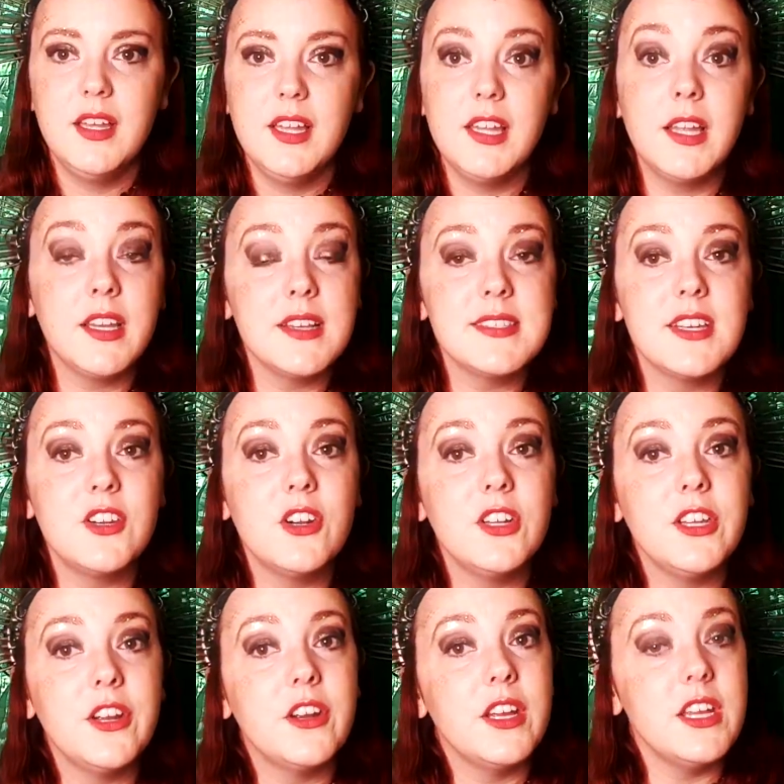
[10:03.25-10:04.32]
Like I said
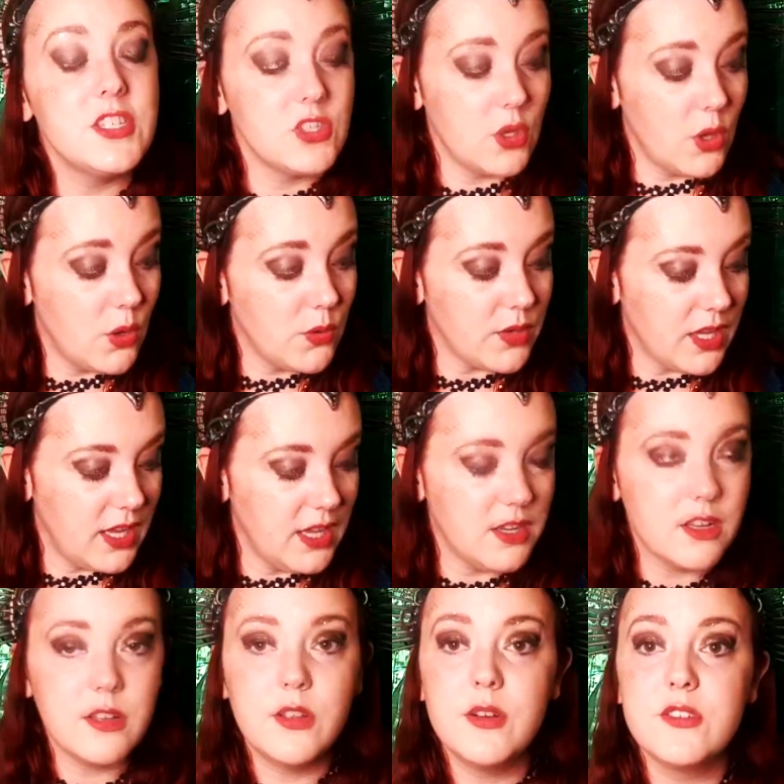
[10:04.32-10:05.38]
earlier, it's okay to
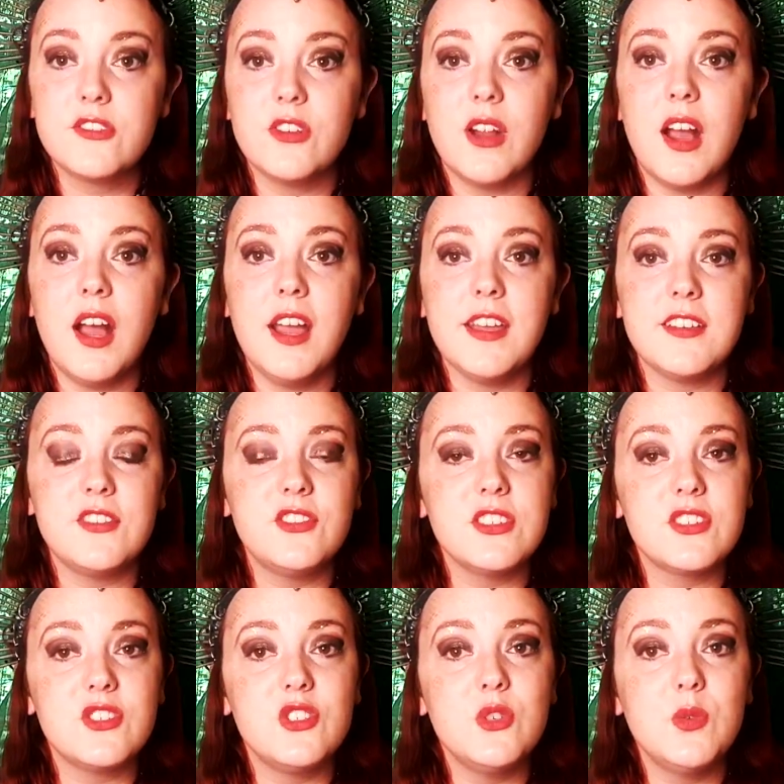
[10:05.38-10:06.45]
close your eyes,
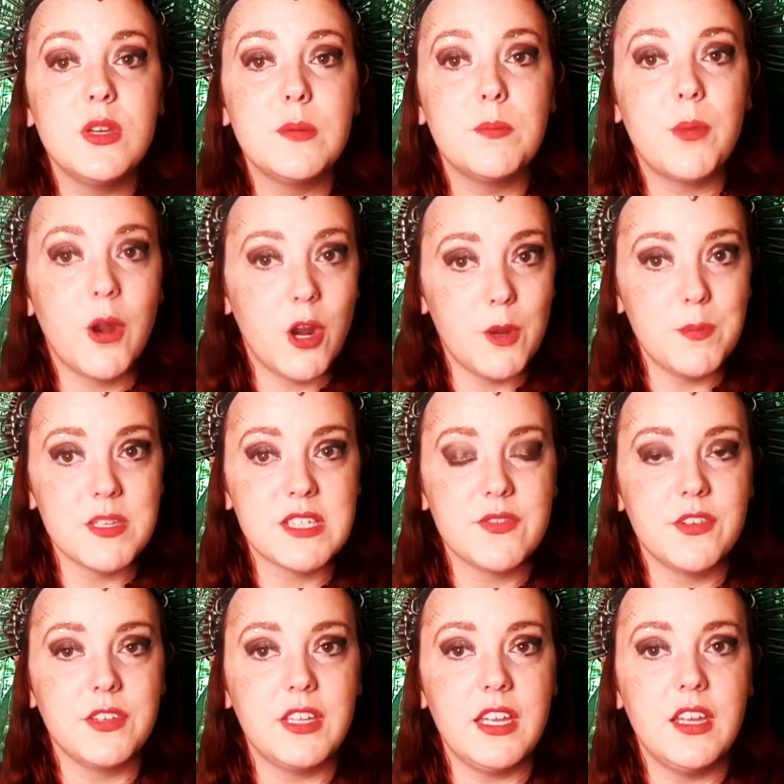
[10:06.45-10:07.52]
just do it
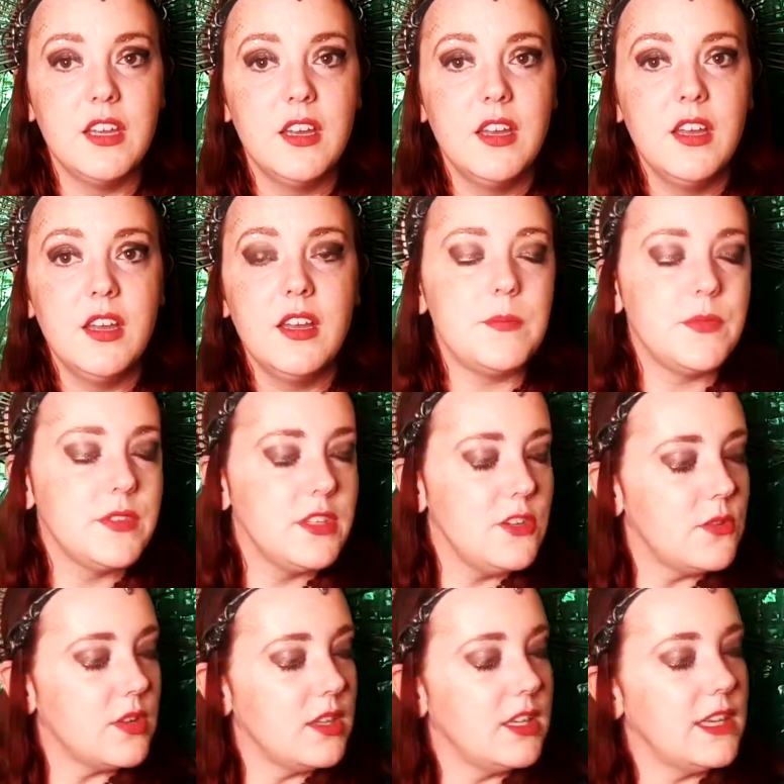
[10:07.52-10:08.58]
purposefully. you
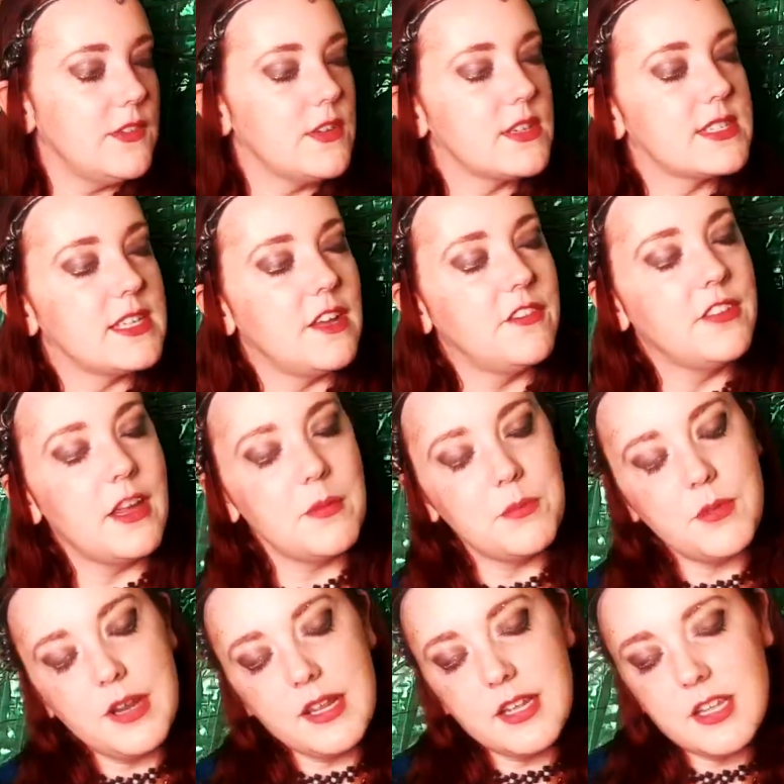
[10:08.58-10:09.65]
can give yourself that
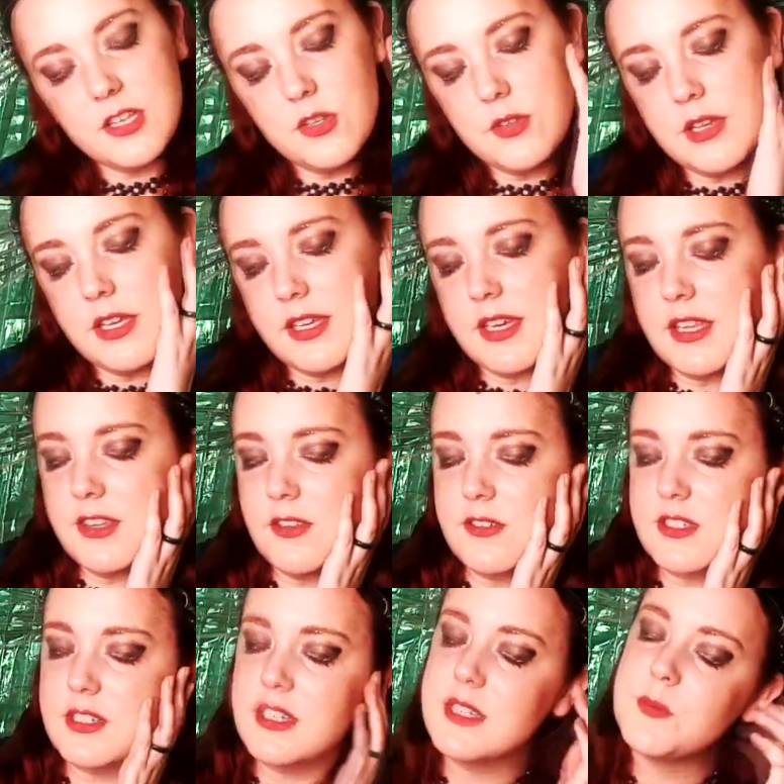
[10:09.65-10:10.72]
break and you can get those
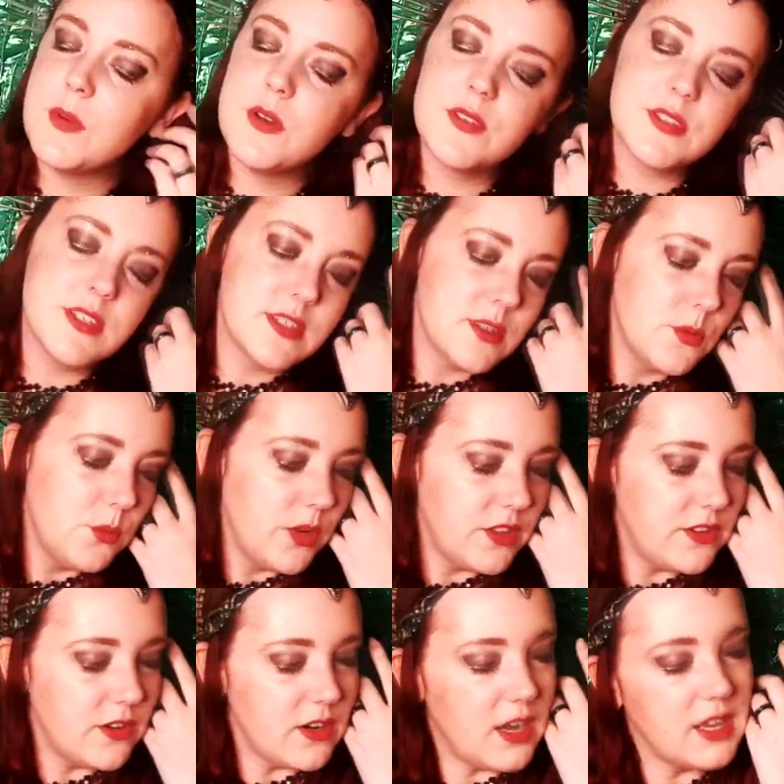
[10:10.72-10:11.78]
nice poses with
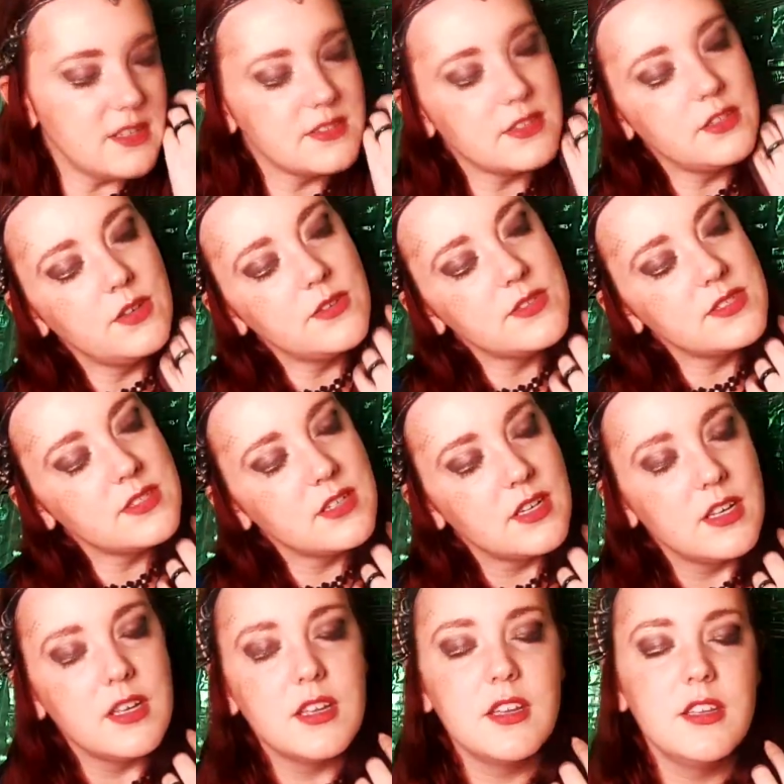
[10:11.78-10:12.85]
your eyes closed.
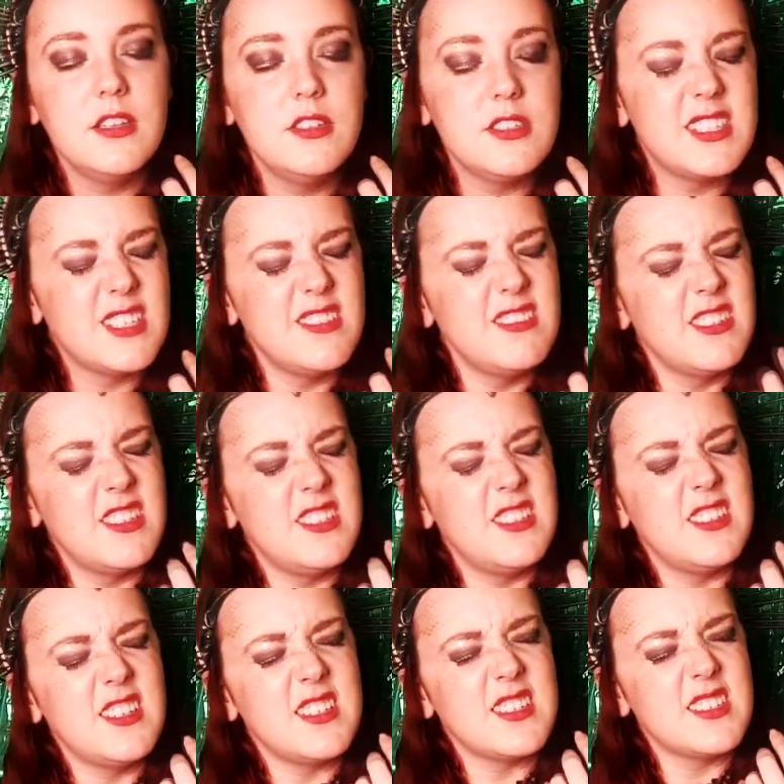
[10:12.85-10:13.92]
You just don't want to do
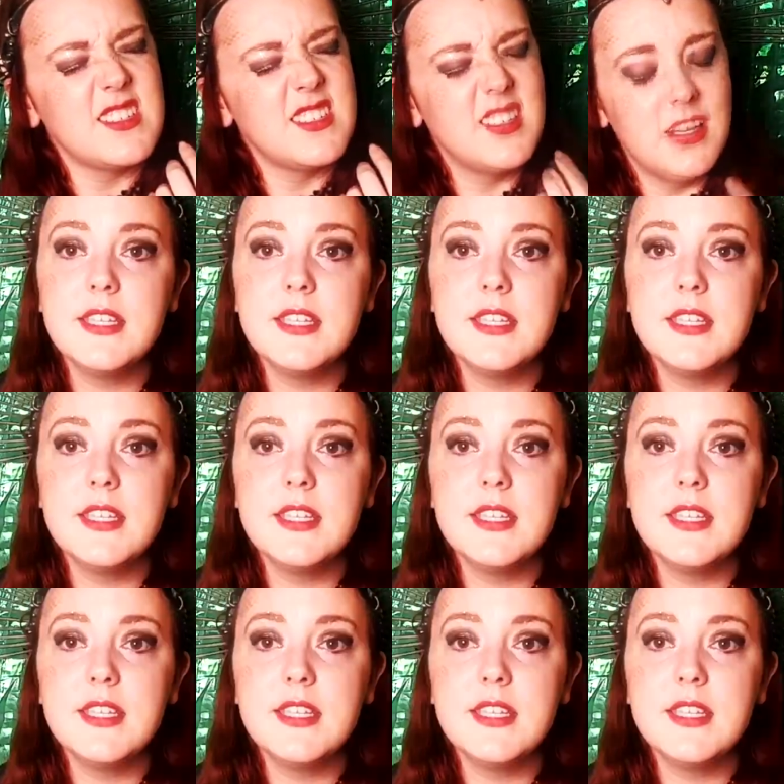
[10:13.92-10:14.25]
this.